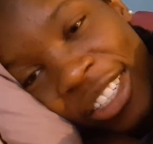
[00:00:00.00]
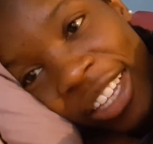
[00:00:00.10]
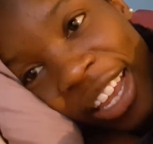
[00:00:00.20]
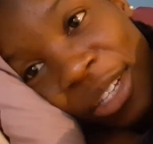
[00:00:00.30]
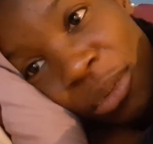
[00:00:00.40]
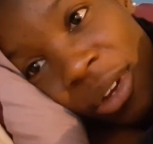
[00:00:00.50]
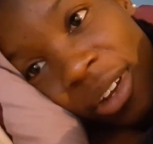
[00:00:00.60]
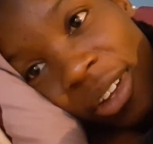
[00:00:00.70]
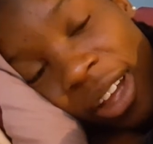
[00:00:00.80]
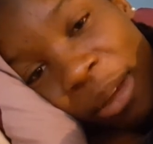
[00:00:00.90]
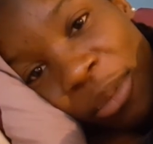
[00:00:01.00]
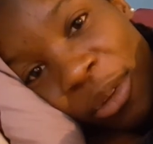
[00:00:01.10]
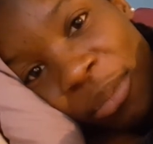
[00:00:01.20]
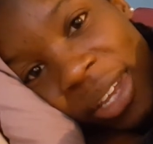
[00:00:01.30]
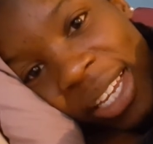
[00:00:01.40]
because guess what? I'm
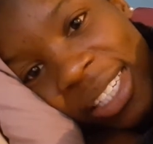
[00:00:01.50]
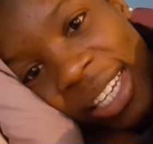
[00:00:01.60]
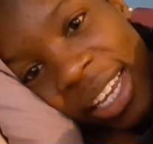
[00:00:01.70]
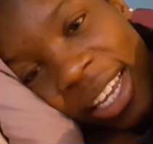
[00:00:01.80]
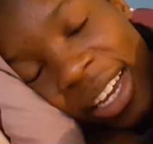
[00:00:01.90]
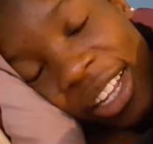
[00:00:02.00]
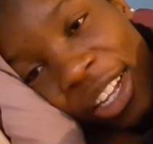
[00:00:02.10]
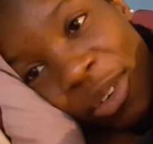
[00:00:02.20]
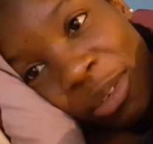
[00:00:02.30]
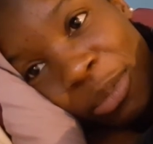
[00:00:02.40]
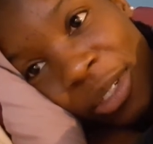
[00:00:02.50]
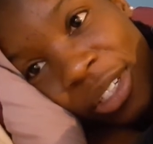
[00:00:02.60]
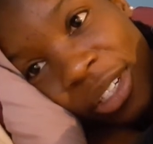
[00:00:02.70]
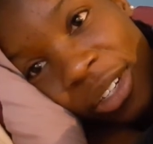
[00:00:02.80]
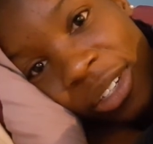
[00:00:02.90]
competing. I don't know if I'm
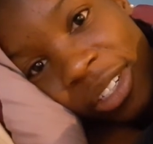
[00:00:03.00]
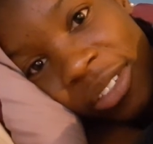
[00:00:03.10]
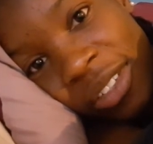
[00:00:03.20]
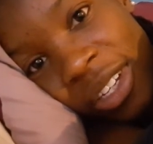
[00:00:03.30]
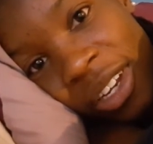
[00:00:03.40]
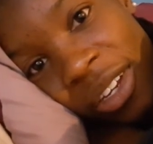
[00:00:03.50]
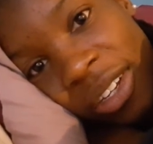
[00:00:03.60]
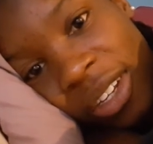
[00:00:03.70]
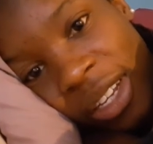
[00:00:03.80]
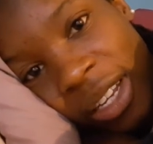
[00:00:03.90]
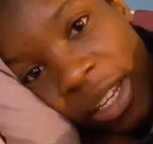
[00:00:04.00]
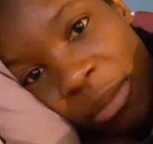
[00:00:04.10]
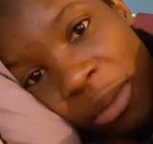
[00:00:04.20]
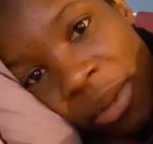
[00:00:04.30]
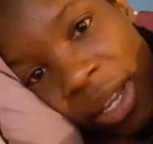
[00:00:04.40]
supposed to look on this video.
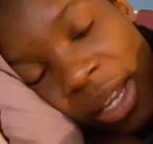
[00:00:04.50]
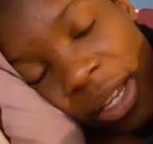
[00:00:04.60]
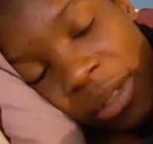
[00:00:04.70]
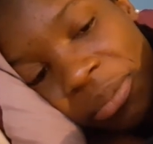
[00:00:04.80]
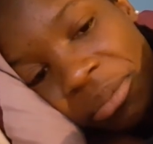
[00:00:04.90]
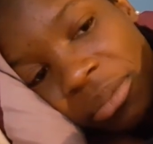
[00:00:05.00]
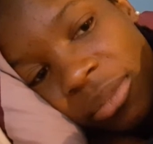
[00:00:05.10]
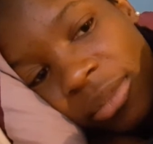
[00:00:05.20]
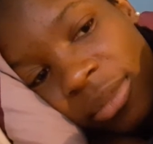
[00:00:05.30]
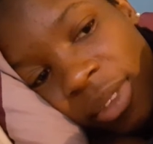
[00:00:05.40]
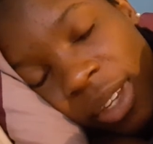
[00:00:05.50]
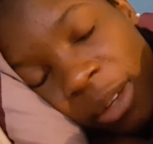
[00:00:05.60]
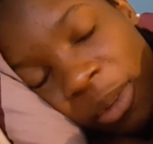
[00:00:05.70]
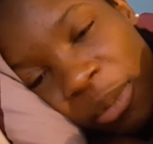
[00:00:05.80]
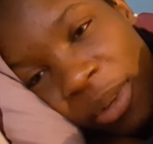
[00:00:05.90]
Maybe here.
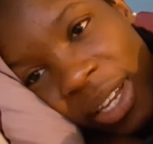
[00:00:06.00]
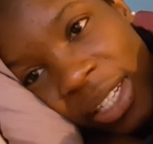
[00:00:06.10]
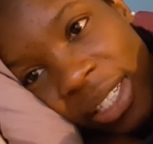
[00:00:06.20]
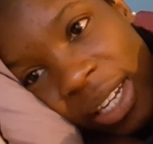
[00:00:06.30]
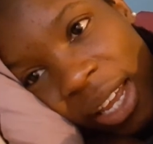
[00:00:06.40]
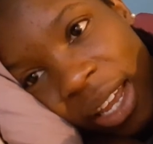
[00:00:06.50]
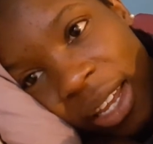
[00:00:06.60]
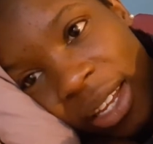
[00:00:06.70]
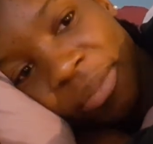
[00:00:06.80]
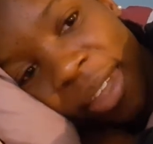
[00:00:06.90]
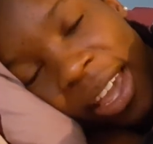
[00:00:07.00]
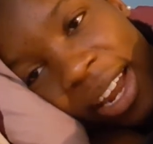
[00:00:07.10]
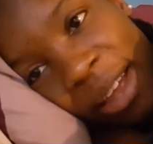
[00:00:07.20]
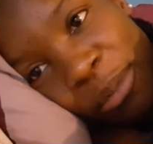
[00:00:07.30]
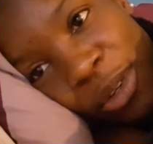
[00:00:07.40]
I'm competing today and
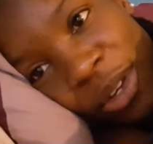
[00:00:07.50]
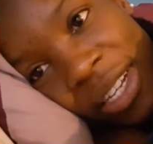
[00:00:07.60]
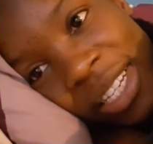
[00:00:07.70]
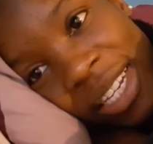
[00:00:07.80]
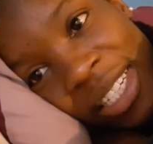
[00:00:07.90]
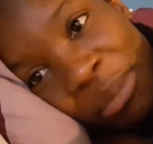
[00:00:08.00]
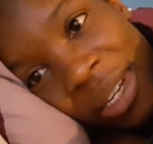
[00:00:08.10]
I'm doing a 60